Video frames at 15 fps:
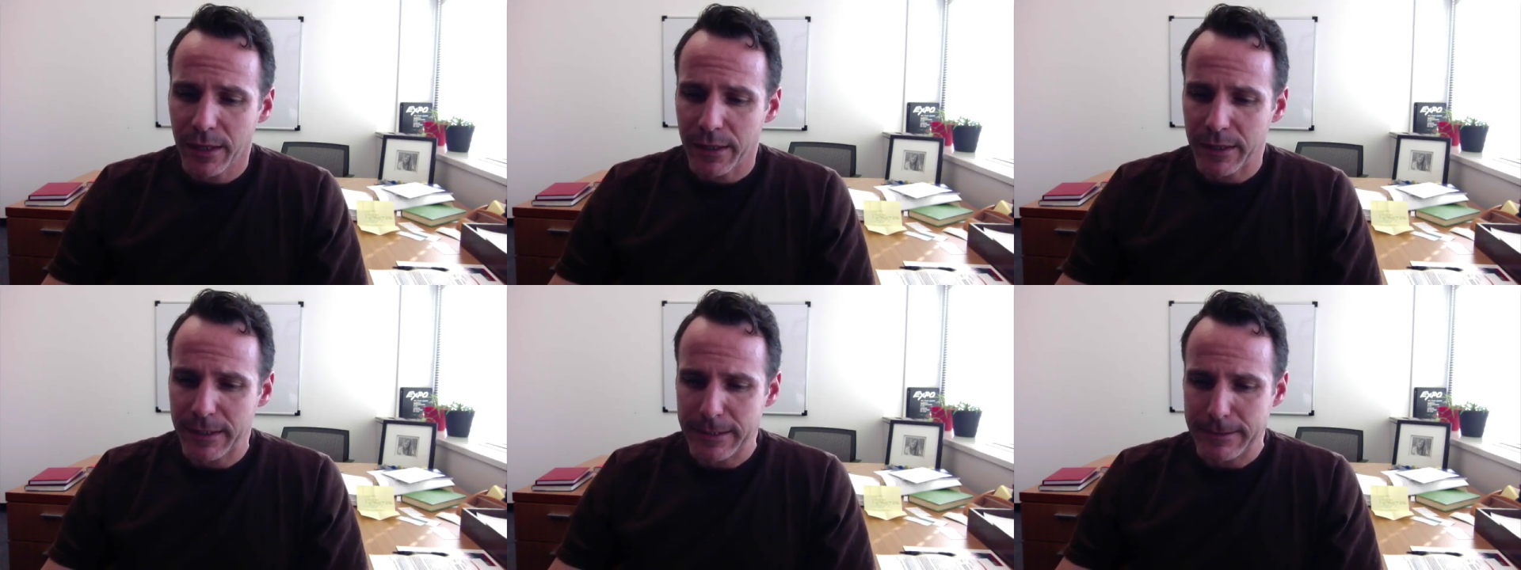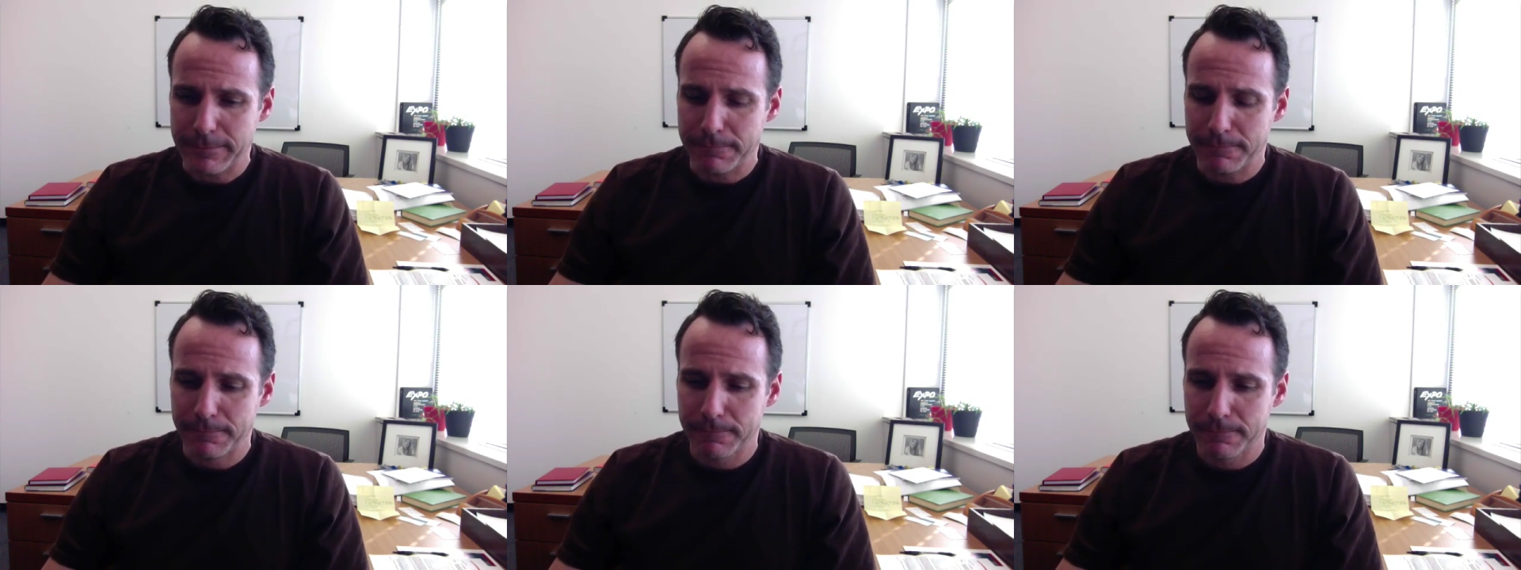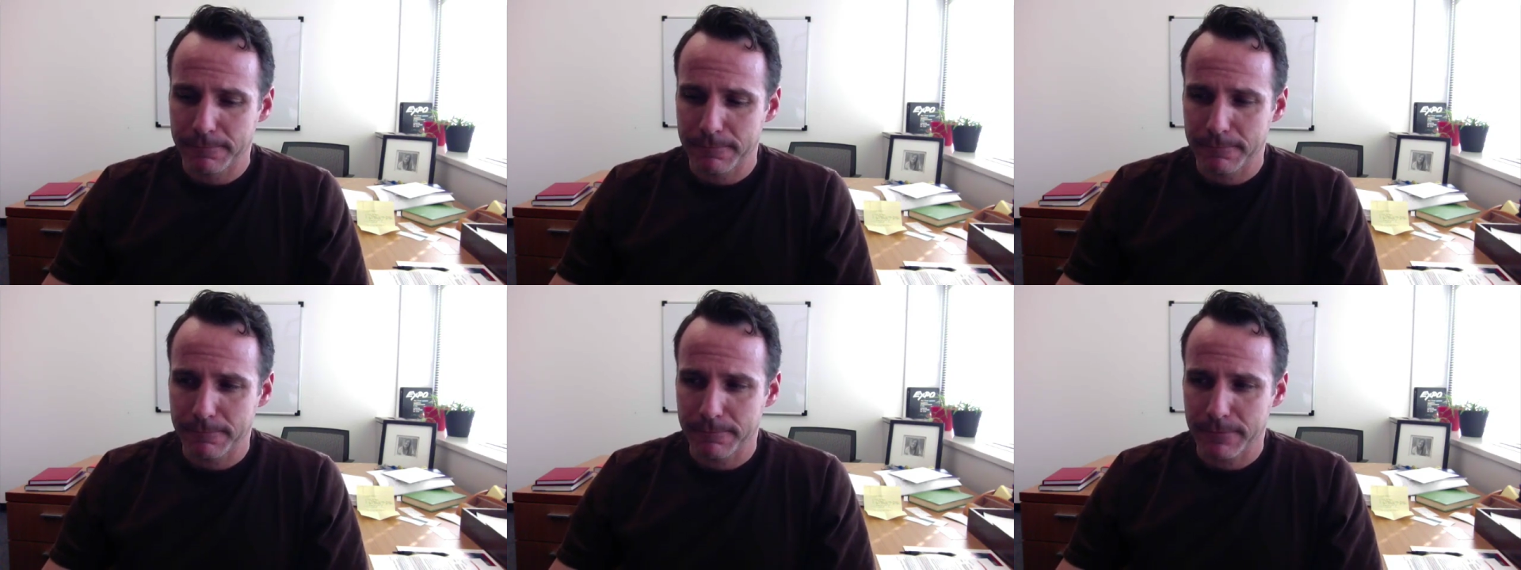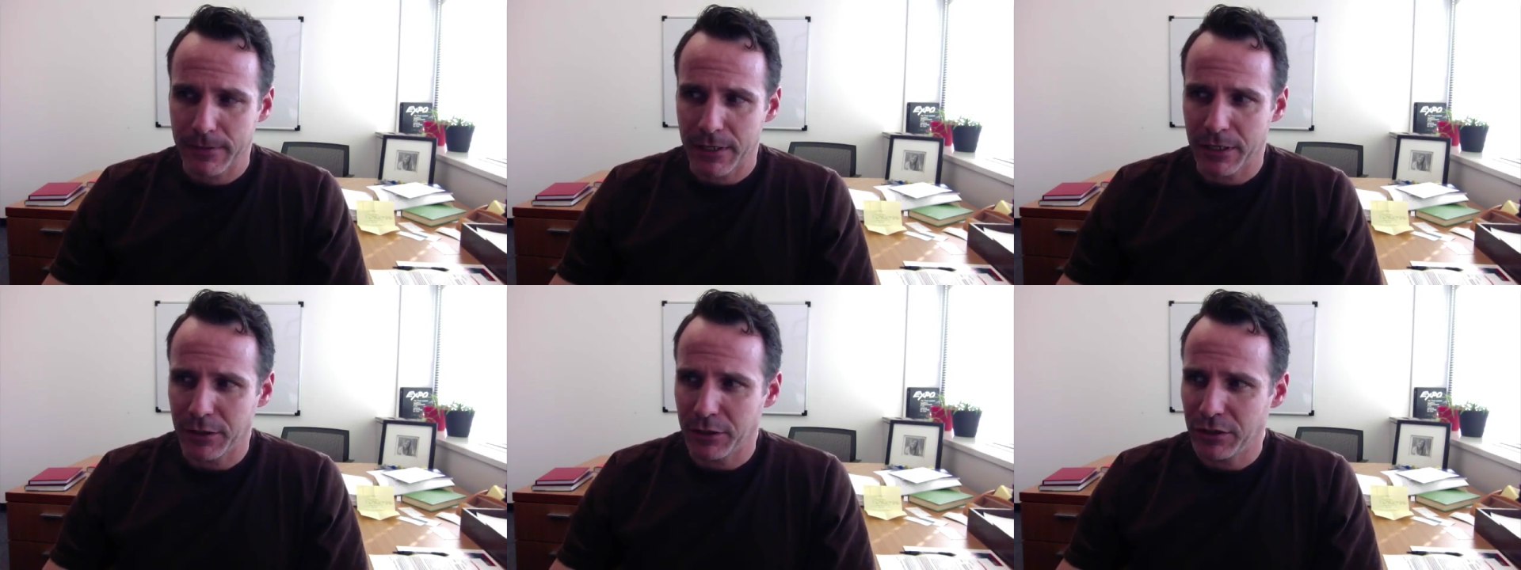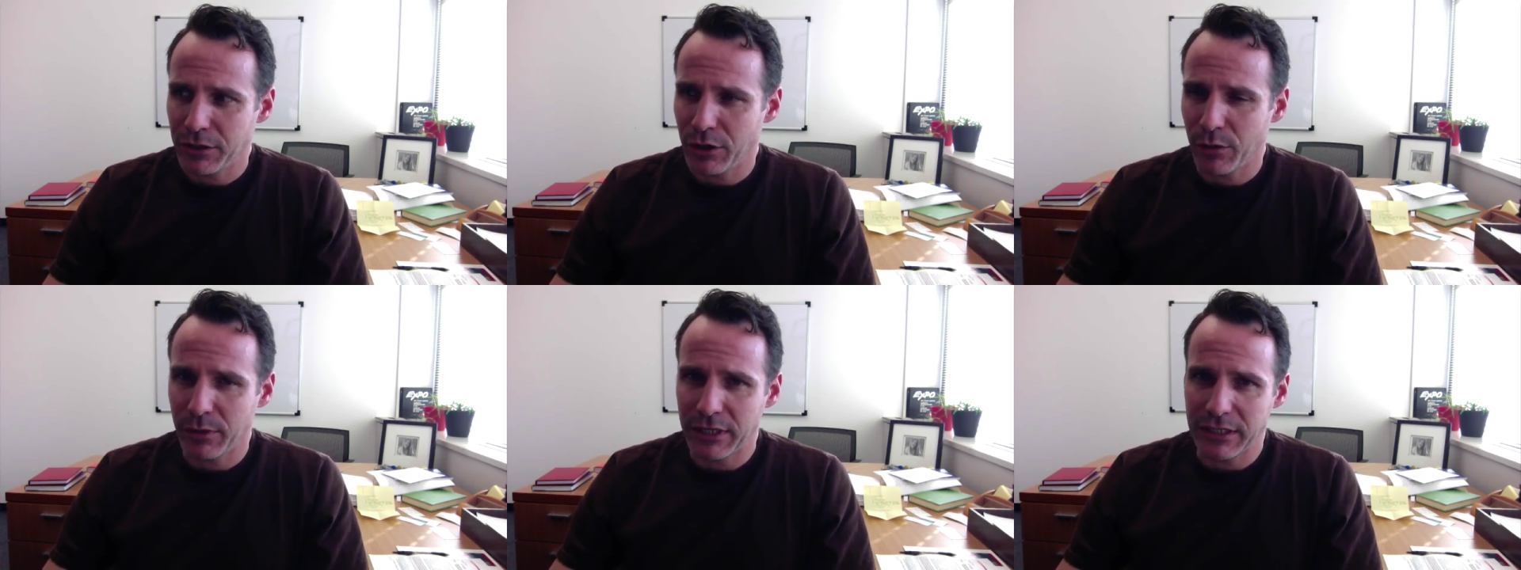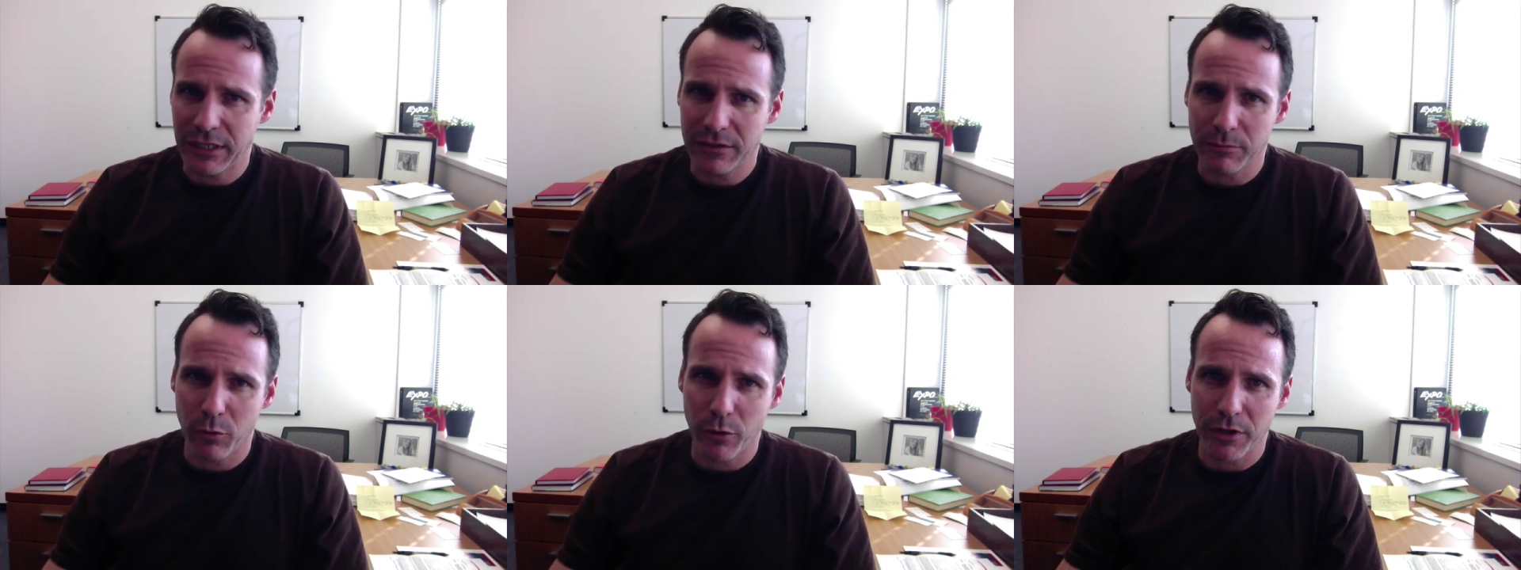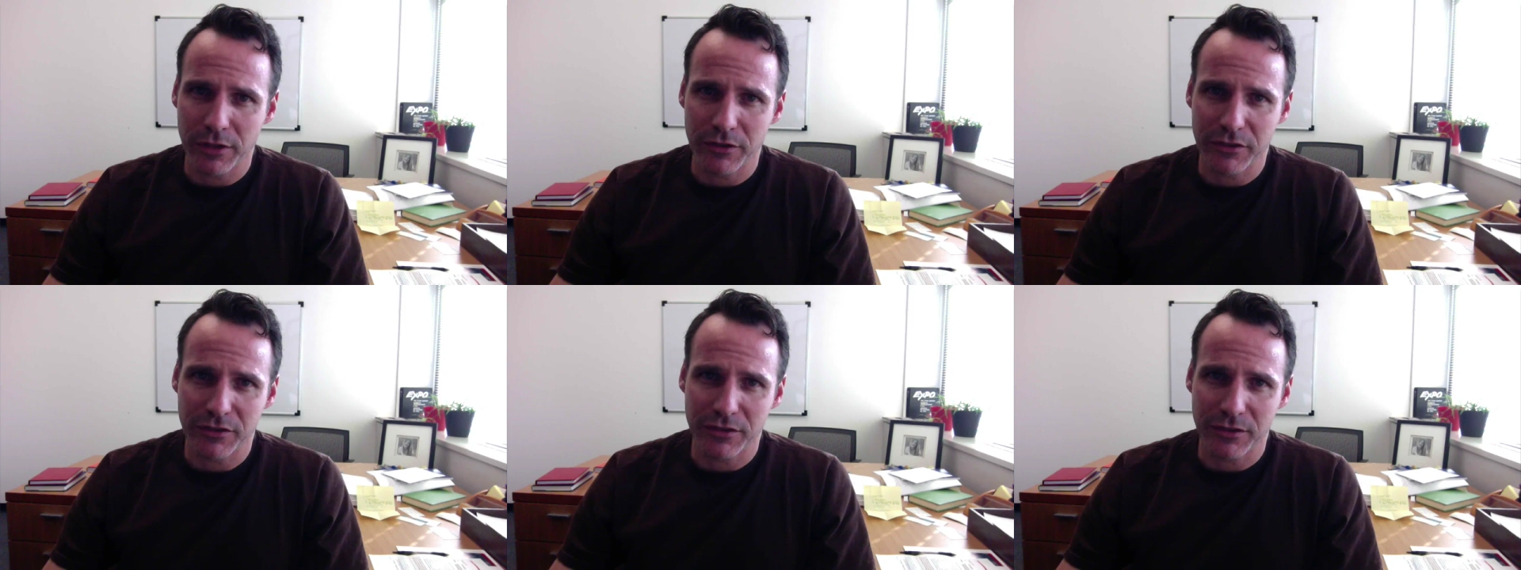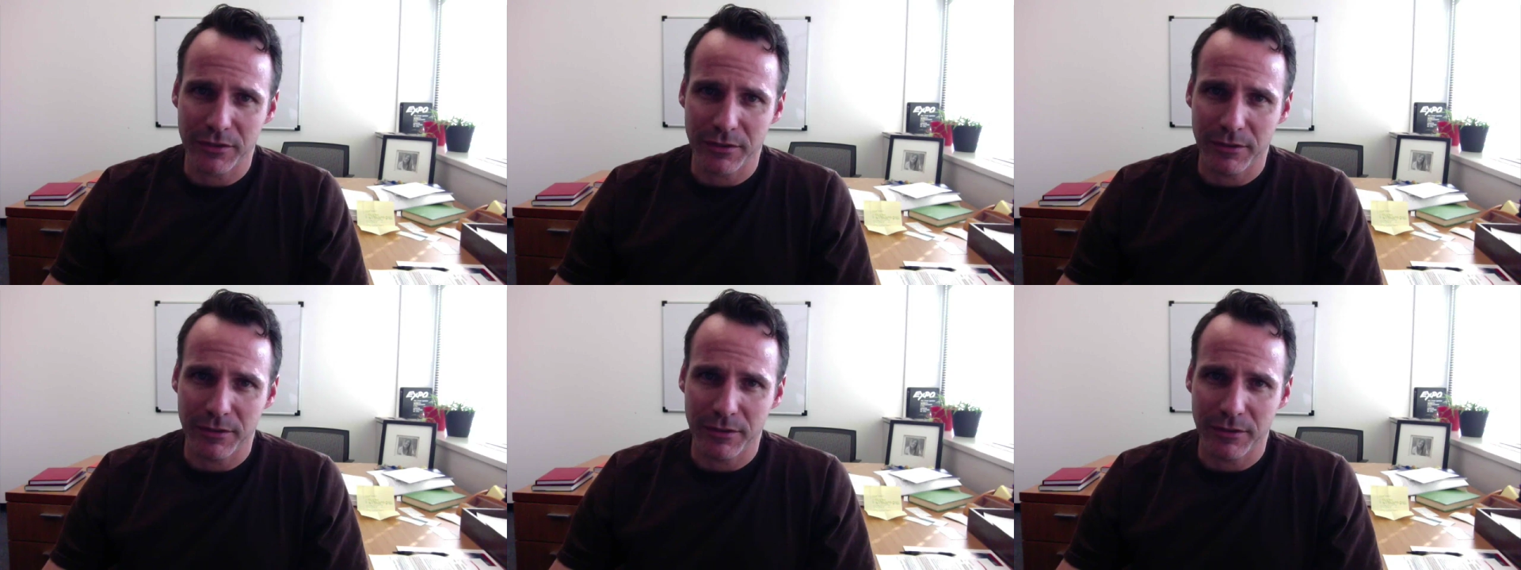Um, and when he does more than just